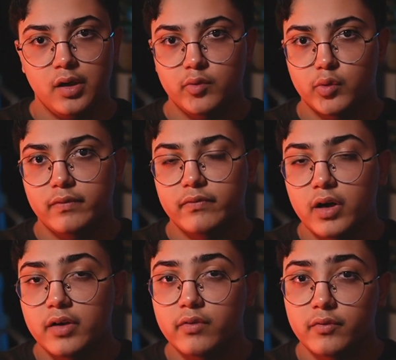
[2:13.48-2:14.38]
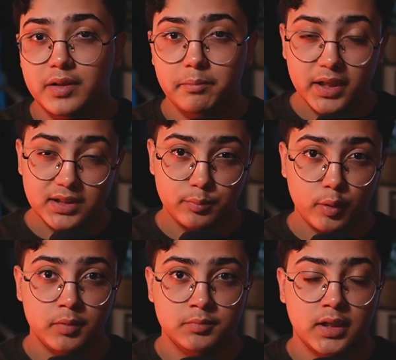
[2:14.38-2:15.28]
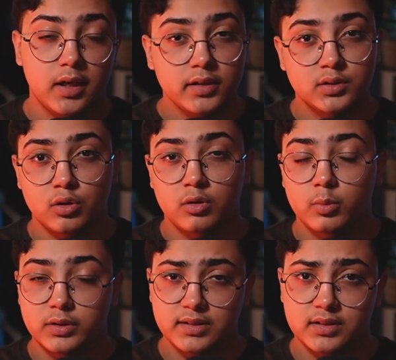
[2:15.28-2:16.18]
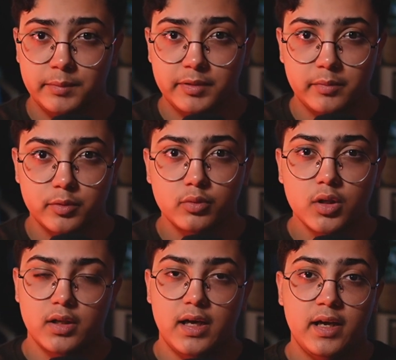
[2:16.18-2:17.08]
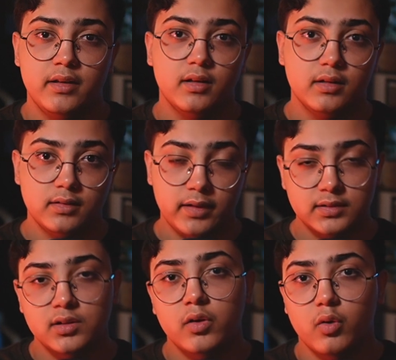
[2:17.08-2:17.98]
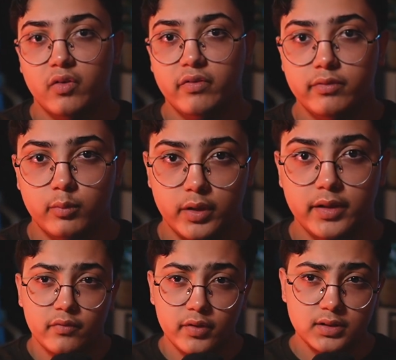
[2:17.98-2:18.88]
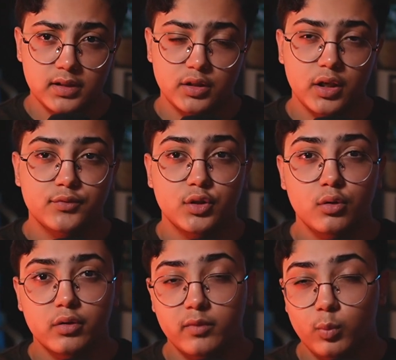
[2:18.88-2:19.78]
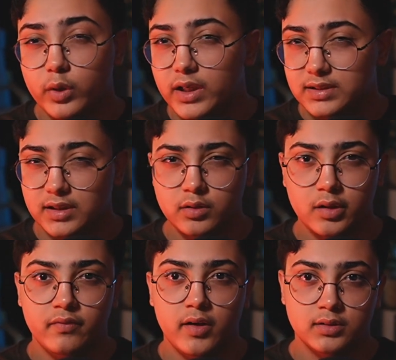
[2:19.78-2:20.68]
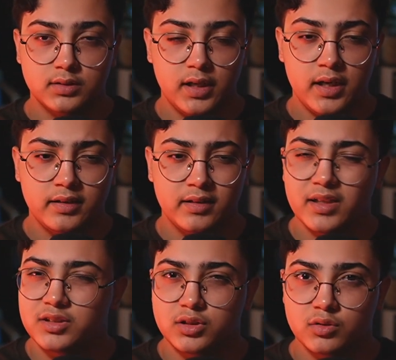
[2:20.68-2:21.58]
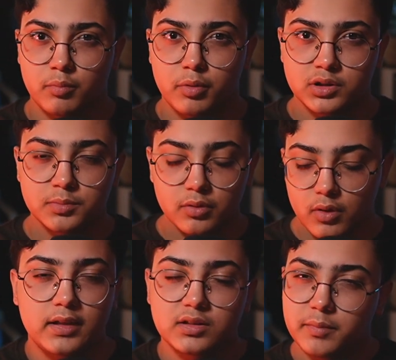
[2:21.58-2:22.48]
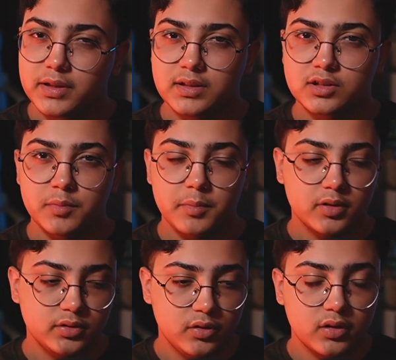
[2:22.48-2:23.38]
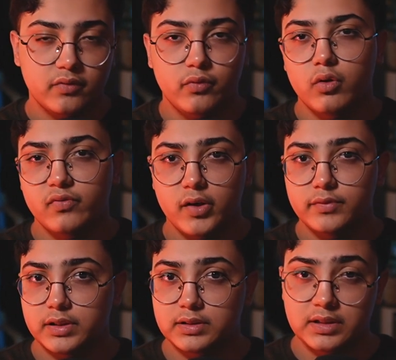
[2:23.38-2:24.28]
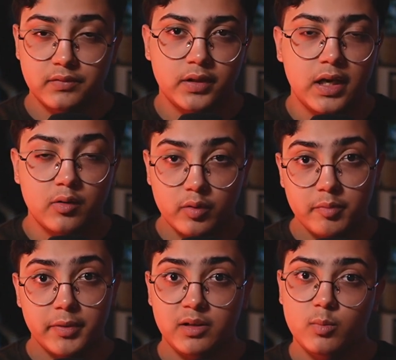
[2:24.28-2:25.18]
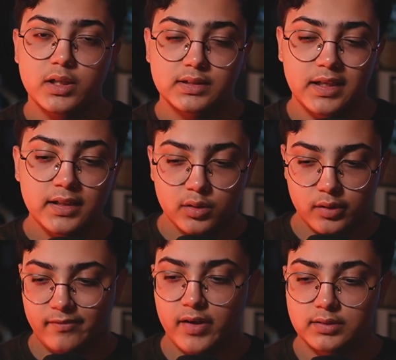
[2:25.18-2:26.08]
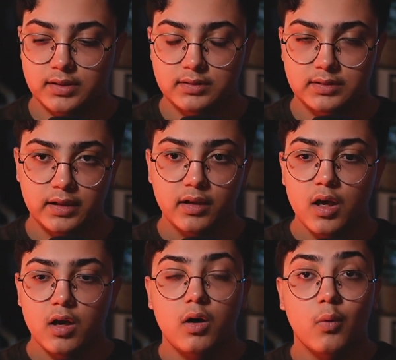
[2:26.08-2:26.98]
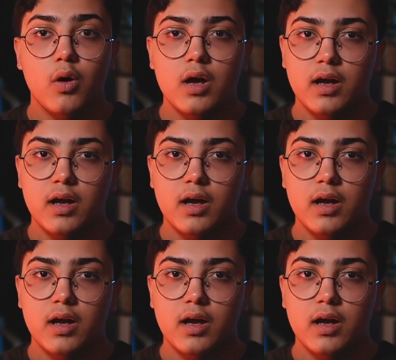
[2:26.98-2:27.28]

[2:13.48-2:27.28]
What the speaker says: and wrote 5 of the biggest problems that I saw with this timetable, and they start off with, firstly, you have to look weeks into advance, and that's just not possible. It doesn't make sense to me because you're looking 4, 5, 6, 7, however many weeks into advance and saying, oh,